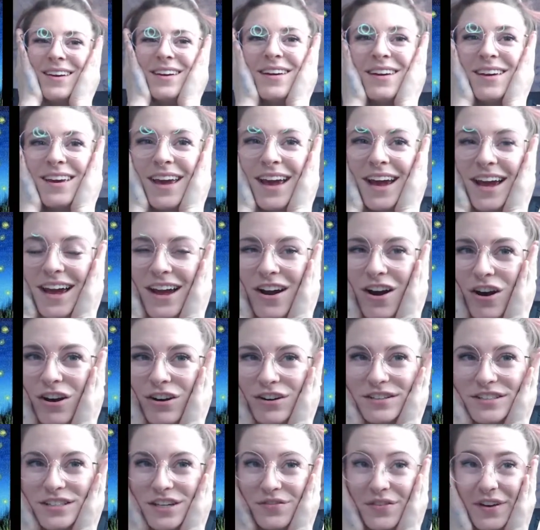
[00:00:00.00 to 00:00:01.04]
Okay. R
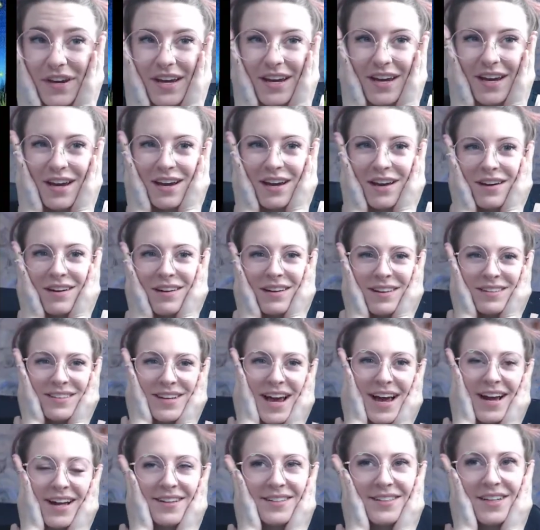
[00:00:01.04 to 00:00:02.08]
C V is
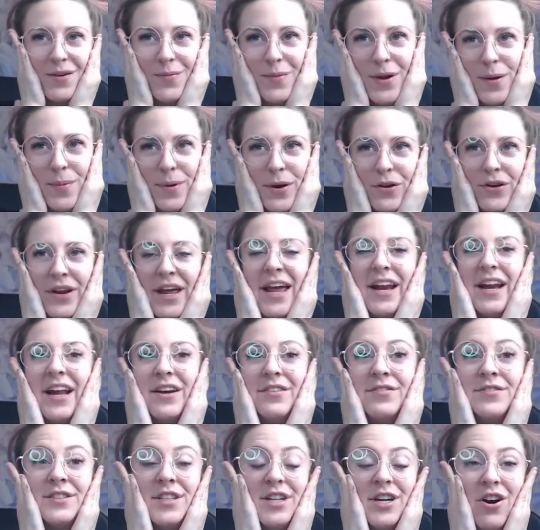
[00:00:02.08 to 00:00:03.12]
asking me about N
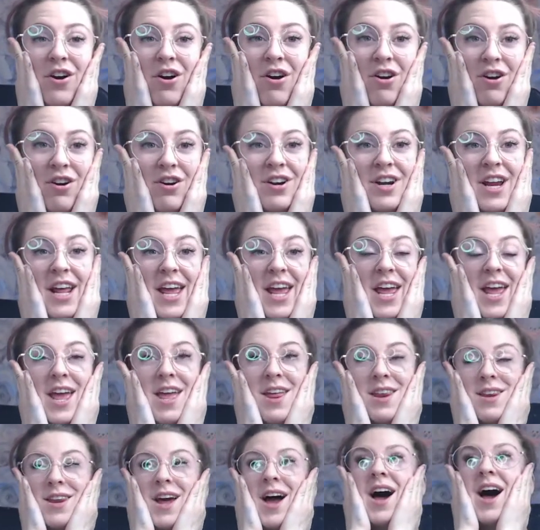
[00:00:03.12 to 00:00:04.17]
F T art,
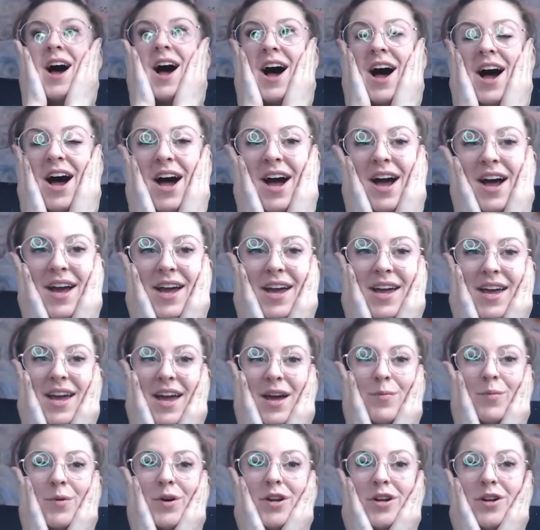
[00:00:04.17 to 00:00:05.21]
and I
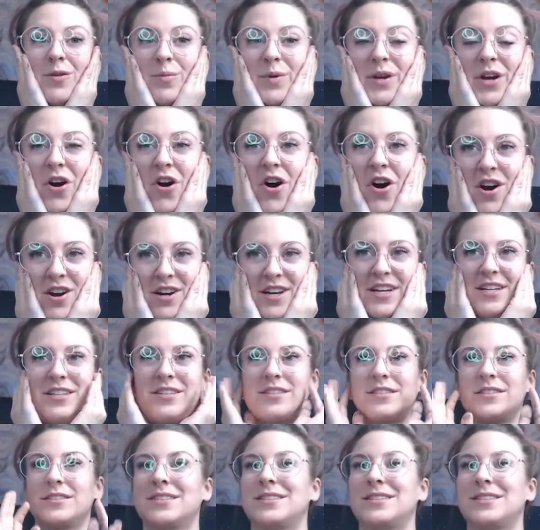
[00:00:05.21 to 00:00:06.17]
am going to be honest.